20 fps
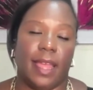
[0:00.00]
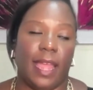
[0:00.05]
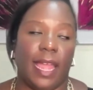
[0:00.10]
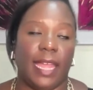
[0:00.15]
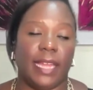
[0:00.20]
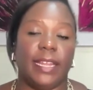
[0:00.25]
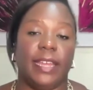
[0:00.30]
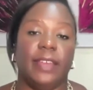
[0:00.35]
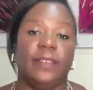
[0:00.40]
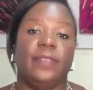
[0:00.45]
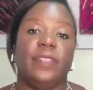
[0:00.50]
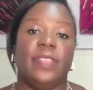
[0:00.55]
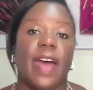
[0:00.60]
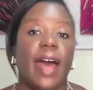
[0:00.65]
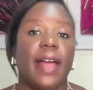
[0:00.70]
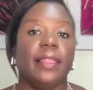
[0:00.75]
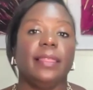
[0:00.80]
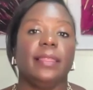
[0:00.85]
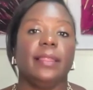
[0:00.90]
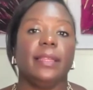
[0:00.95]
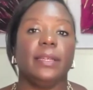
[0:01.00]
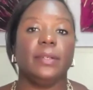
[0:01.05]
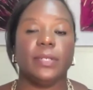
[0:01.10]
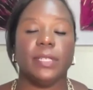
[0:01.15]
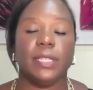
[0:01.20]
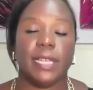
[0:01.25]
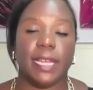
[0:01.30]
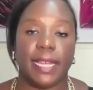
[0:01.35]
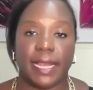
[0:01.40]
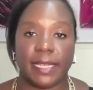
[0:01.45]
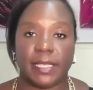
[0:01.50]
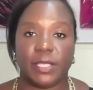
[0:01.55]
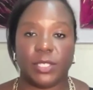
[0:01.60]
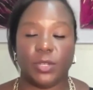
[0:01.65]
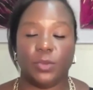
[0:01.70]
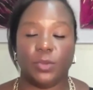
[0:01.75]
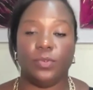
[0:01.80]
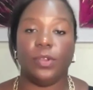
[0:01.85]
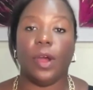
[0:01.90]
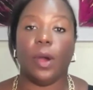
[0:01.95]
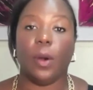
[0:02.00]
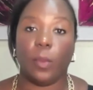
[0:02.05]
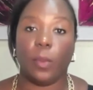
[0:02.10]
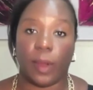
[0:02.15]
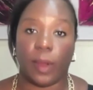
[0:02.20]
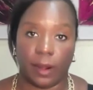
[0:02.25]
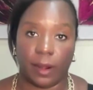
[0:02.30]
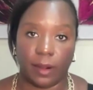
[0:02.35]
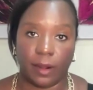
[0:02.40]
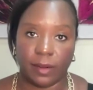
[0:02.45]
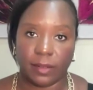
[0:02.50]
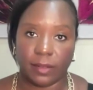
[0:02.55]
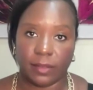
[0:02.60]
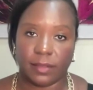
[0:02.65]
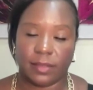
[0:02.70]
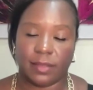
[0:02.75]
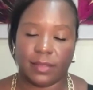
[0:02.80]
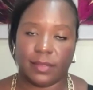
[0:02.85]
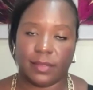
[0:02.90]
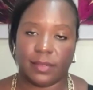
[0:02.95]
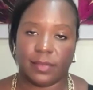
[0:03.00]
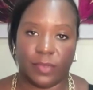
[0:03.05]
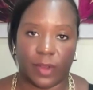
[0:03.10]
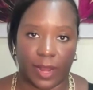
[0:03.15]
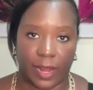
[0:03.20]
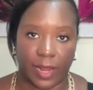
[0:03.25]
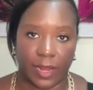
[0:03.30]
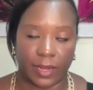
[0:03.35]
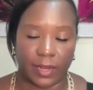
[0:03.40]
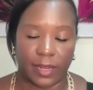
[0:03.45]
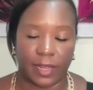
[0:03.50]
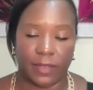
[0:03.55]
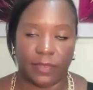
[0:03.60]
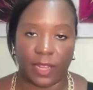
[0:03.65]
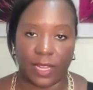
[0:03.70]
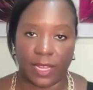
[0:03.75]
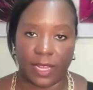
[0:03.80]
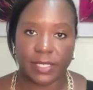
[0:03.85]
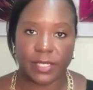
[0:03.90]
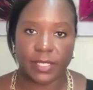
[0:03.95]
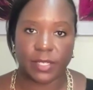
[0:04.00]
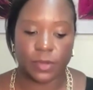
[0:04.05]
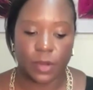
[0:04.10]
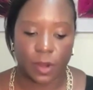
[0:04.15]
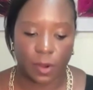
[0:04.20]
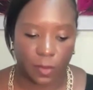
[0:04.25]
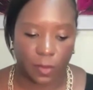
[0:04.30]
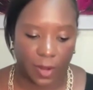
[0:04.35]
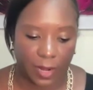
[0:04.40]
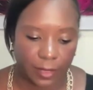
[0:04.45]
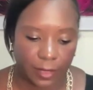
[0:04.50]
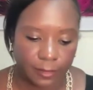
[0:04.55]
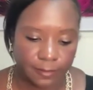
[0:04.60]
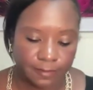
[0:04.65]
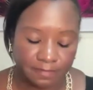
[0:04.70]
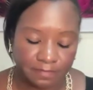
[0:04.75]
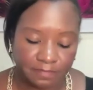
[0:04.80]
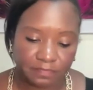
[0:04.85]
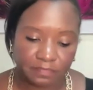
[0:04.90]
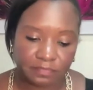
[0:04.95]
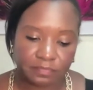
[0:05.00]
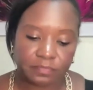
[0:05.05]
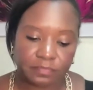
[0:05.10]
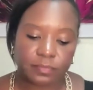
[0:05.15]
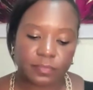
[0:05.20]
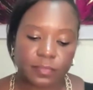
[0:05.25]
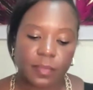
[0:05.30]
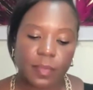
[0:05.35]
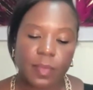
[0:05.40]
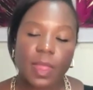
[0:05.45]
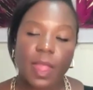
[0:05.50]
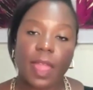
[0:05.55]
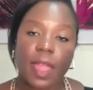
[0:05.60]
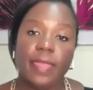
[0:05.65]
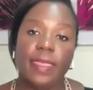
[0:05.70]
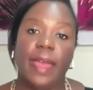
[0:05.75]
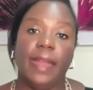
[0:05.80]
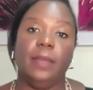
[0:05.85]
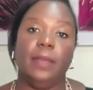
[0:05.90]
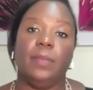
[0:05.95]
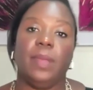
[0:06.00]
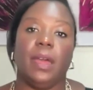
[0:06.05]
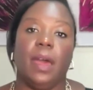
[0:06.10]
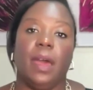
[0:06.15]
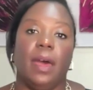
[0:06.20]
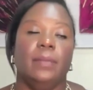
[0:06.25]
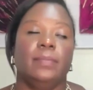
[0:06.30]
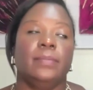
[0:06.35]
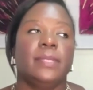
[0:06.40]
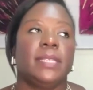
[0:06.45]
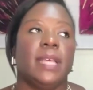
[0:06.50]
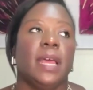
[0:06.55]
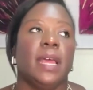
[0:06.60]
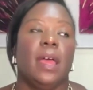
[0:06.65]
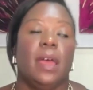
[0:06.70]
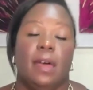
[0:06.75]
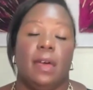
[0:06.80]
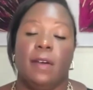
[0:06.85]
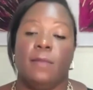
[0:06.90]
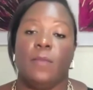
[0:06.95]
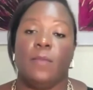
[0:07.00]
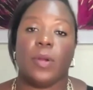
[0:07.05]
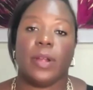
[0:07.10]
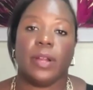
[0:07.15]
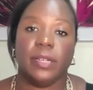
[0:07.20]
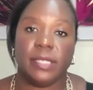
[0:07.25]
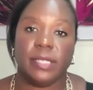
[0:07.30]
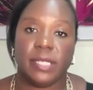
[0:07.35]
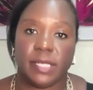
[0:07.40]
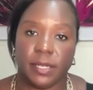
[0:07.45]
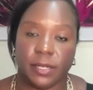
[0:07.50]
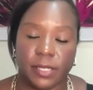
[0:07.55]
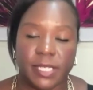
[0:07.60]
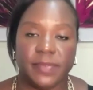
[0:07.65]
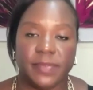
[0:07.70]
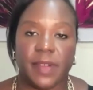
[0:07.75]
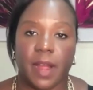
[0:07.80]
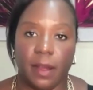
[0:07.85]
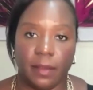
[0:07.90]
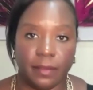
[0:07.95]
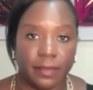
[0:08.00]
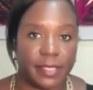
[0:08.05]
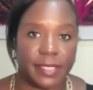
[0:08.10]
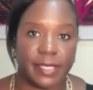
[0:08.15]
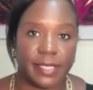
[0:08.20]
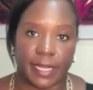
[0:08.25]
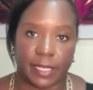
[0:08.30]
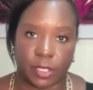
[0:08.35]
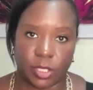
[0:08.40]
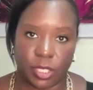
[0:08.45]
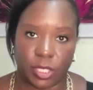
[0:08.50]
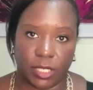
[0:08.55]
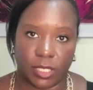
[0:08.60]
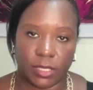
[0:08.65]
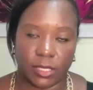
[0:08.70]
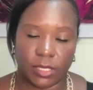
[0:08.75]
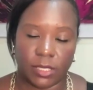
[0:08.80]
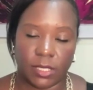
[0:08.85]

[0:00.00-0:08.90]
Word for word: And if that literally gets you nowhere, right? If it gets you nowhere, then it becomes a more assertive conversation,